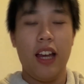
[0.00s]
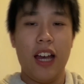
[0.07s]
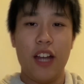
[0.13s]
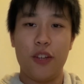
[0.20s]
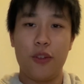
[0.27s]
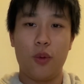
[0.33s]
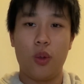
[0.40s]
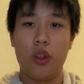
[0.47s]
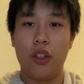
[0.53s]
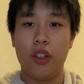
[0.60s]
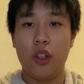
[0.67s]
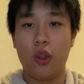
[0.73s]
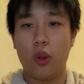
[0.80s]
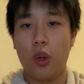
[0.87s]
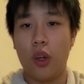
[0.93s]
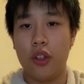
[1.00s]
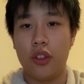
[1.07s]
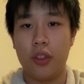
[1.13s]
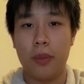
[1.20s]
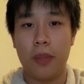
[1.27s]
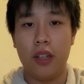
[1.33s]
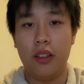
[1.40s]
As for,
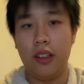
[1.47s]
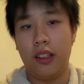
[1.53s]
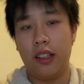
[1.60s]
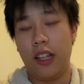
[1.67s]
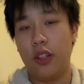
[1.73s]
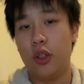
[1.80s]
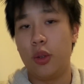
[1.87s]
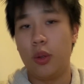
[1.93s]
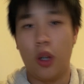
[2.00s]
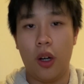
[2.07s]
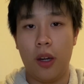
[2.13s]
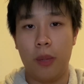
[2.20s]
questions about can you